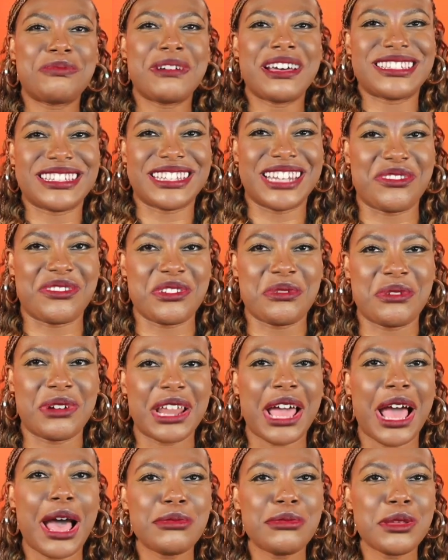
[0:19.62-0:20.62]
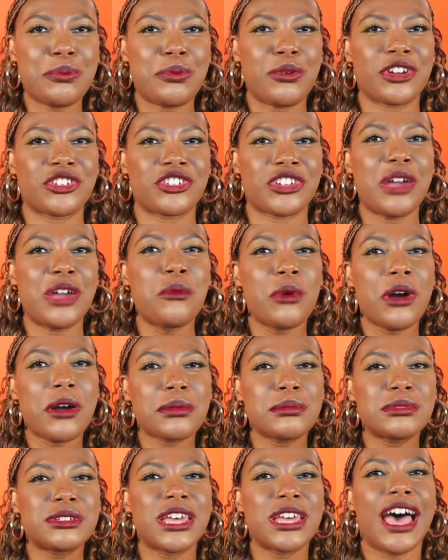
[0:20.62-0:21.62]
buzzing everyone? I'm LaPorsche and
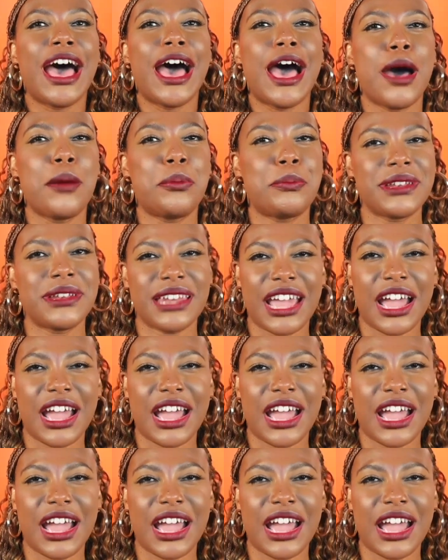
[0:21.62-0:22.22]
welcome to Up and